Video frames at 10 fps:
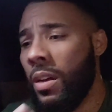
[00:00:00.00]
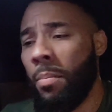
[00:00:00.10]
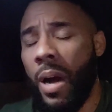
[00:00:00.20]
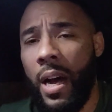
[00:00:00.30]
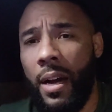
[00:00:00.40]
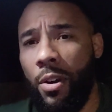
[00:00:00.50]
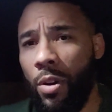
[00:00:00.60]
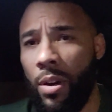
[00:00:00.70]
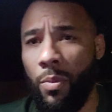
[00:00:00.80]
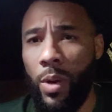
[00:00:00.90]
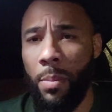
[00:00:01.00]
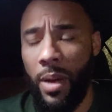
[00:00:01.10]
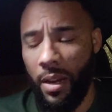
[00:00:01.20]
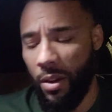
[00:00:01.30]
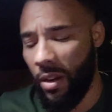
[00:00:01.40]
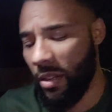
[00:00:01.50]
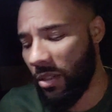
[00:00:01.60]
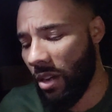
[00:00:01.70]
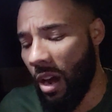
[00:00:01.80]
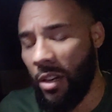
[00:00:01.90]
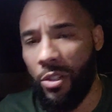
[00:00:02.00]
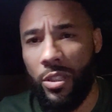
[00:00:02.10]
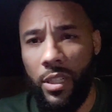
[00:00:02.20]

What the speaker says: One of my other daughters,